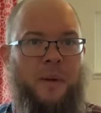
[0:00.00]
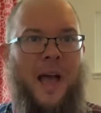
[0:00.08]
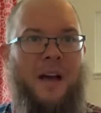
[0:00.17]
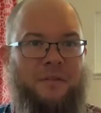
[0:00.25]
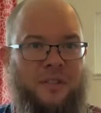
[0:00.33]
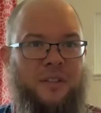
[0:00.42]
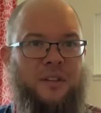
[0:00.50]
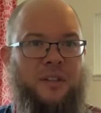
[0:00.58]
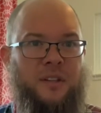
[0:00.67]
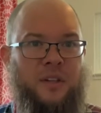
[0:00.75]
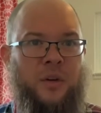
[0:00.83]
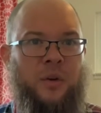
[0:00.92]
having
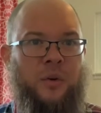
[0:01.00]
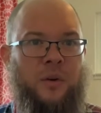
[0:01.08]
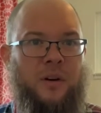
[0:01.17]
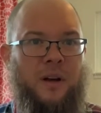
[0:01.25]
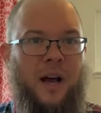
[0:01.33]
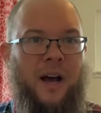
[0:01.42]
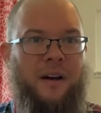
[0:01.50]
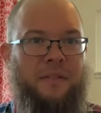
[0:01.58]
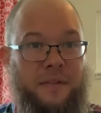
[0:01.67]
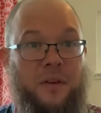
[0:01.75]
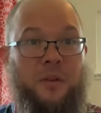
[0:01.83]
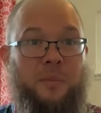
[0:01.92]
you
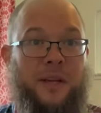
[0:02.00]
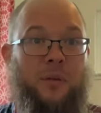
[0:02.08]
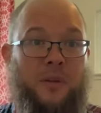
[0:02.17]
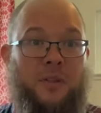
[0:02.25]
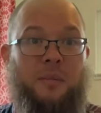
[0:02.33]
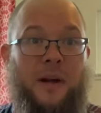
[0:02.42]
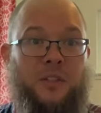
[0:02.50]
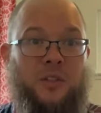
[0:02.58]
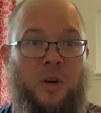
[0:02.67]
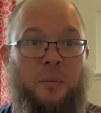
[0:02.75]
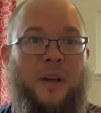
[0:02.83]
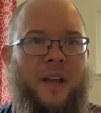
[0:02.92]
feel the beat with the
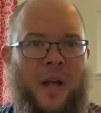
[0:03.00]
metronome,